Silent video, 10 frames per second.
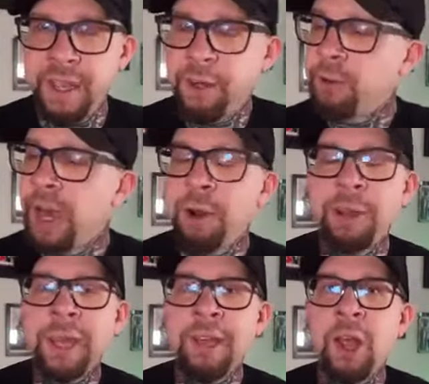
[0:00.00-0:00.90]
I
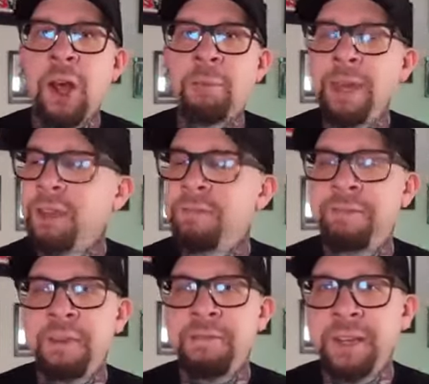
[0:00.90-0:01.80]
don't get along. Me and
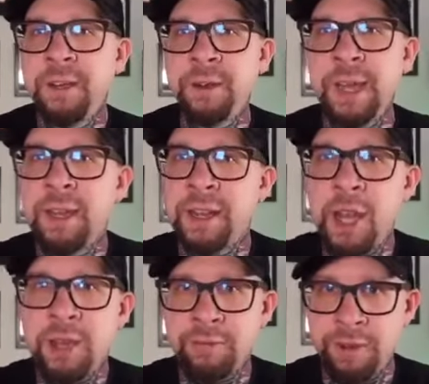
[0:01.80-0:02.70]
50 don't get
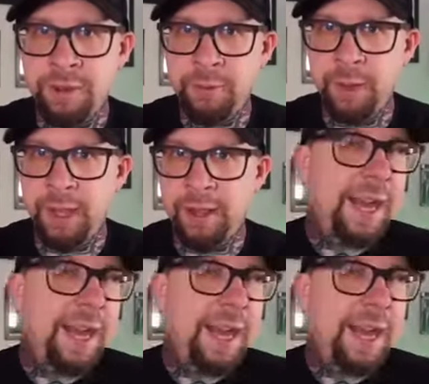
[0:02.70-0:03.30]
along very well.